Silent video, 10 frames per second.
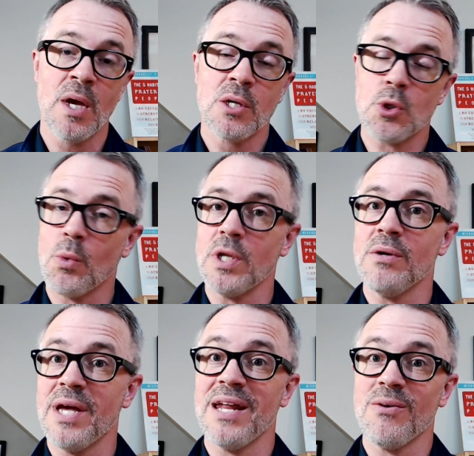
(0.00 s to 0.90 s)
So what are you
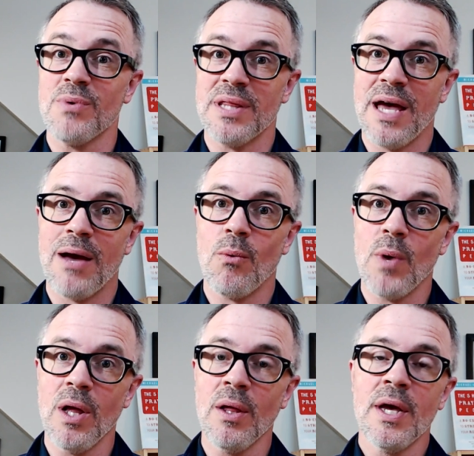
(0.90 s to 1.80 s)
getting with that?
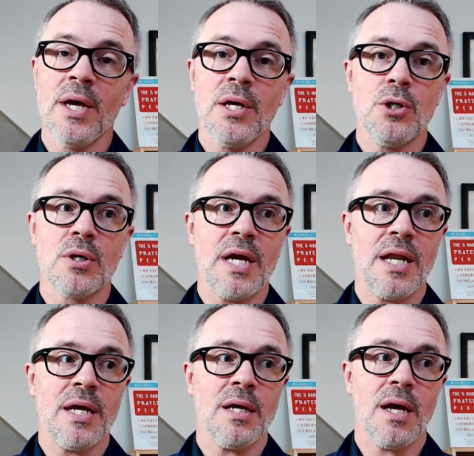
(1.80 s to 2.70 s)
Well, you're
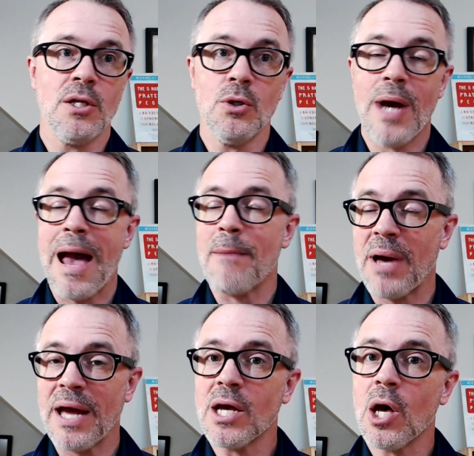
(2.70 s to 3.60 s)
getting a new app
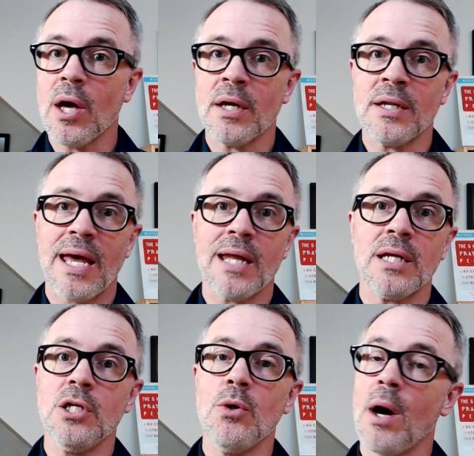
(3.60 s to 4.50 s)
icon and
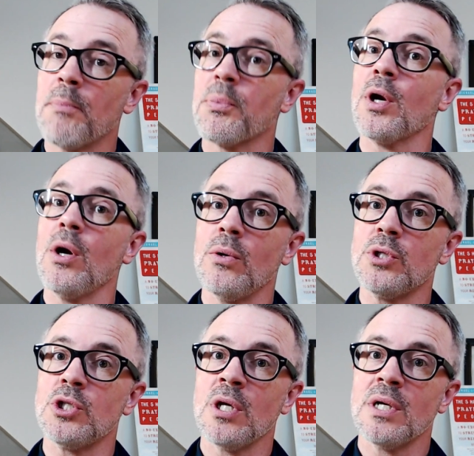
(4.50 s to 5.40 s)
a new
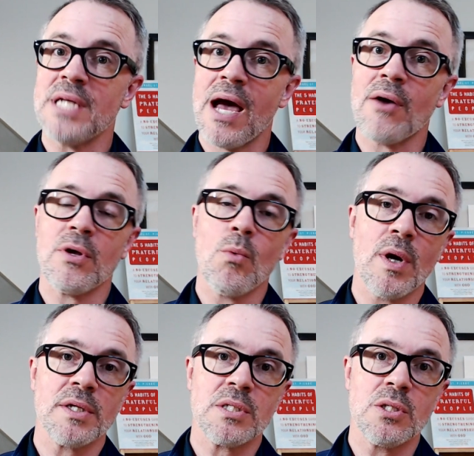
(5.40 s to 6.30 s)
approach to how they
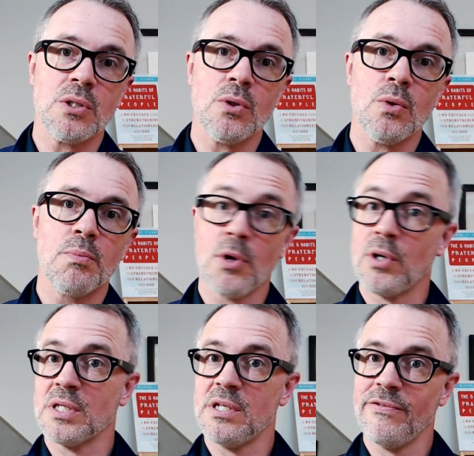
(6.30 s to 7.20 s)
want to do
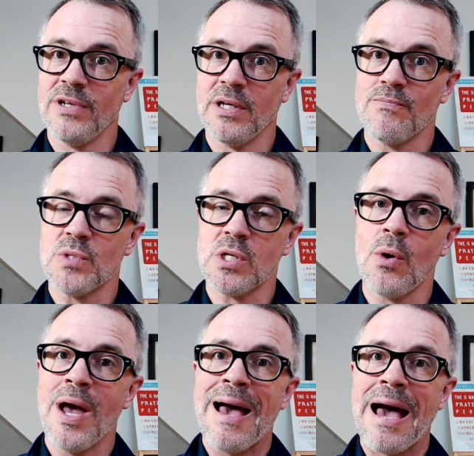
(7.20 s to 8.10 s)
productivity.
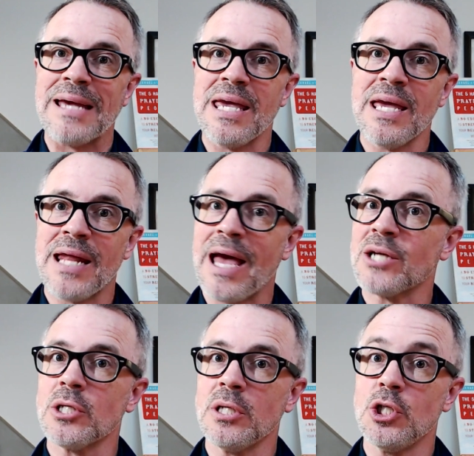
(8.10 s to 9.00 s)
So I can't
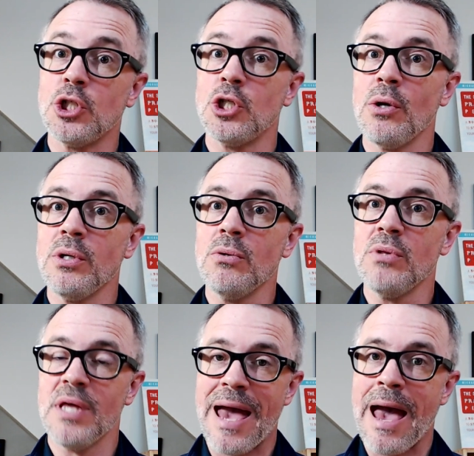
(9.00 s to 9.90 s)
actually show you
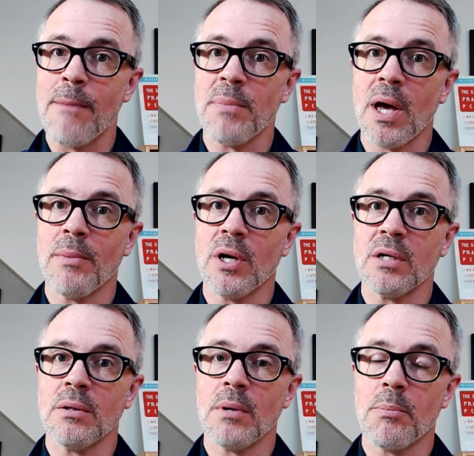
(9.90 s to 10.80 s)
the app. I'm on
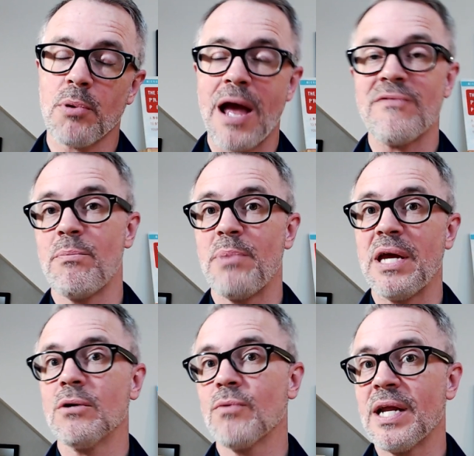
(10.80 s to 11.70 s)
a private
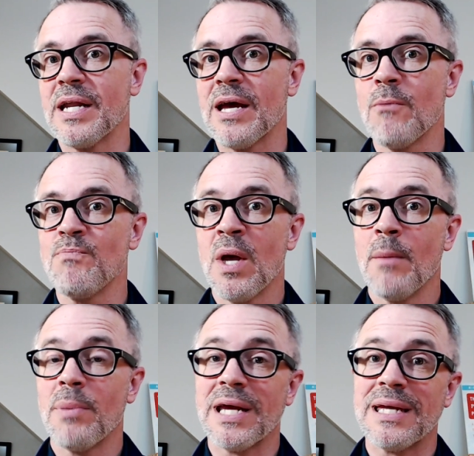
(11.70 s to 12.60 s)
beta right now,
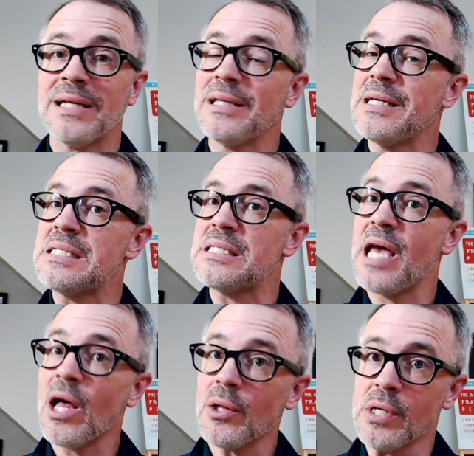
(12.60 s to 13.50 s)
but I can at least
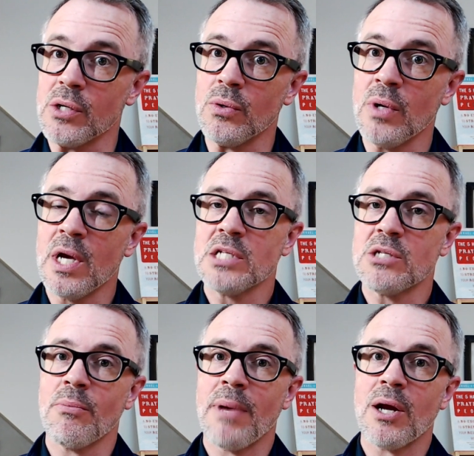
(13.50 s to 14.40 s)
tell you
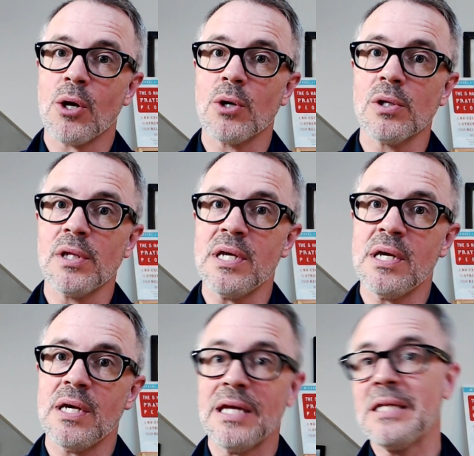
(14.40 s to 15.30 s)
some of my
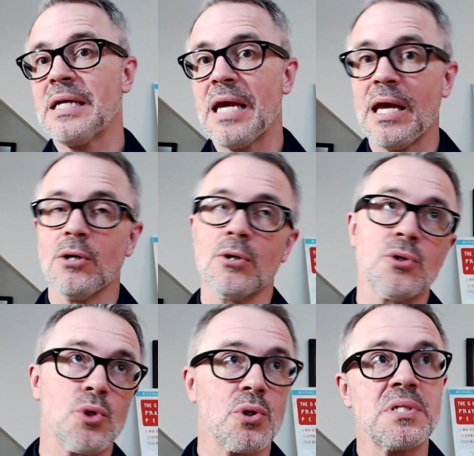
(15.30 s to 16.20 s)
early
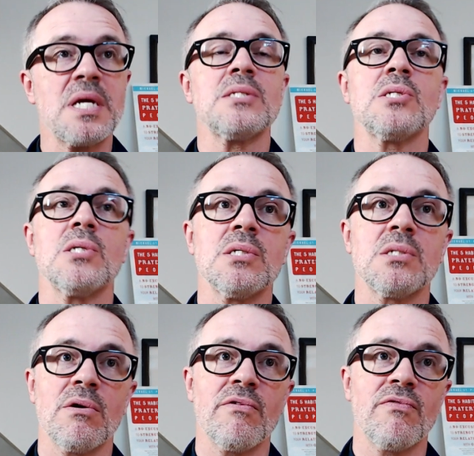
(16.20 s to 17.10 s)
indicators or senses
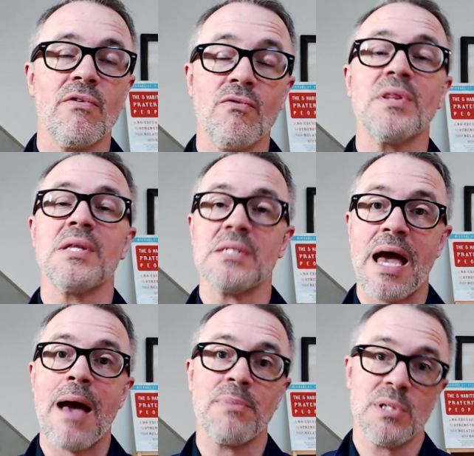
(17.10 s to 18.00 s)
of what this
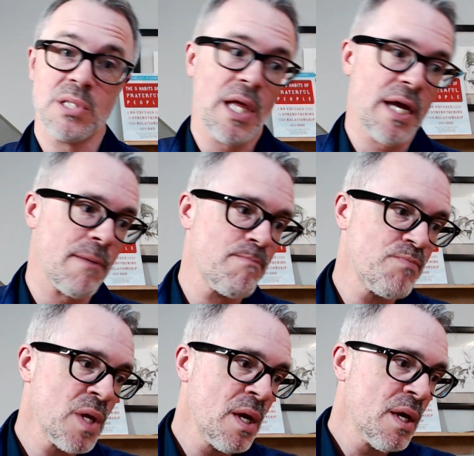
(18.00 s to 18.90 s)
app is like.
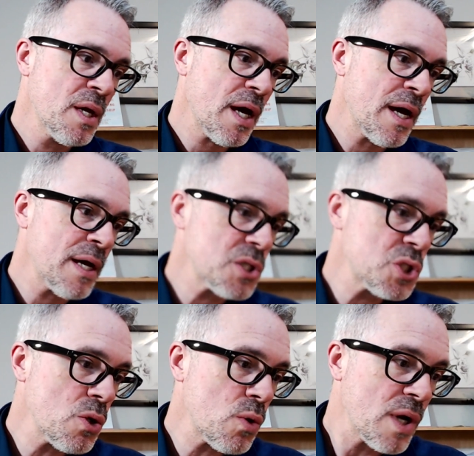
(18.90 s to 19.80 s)

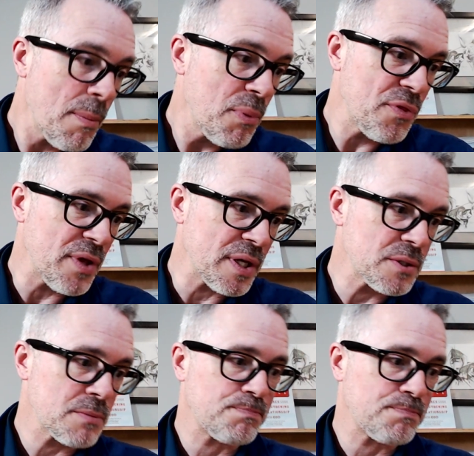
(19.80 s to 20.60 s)
So a couple things.